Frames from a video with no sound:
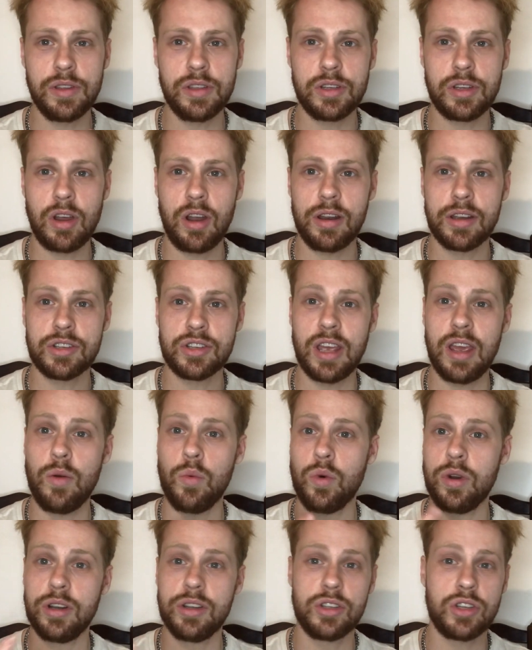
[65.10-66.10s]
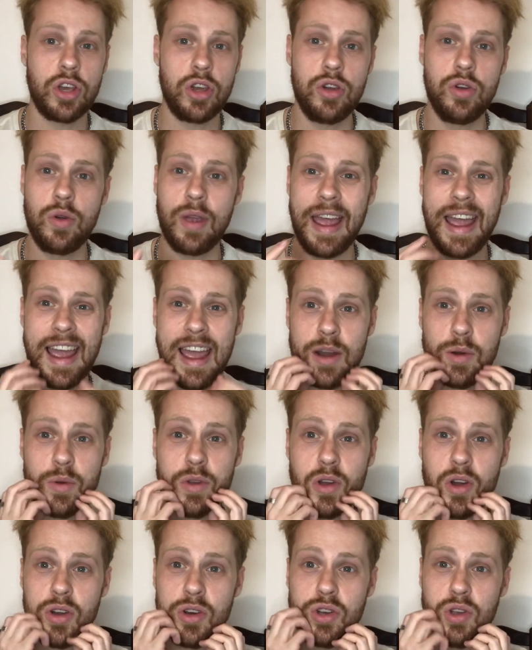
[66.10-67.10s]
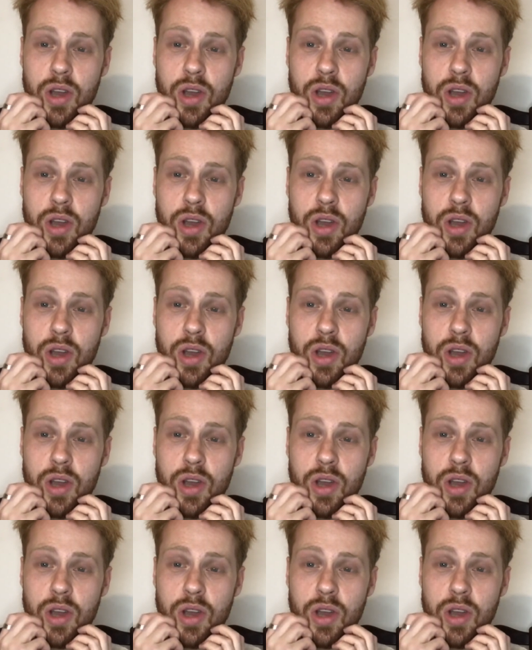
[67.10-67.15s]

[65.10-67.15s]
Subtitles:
of the Daleks set, 1 and 2, and we got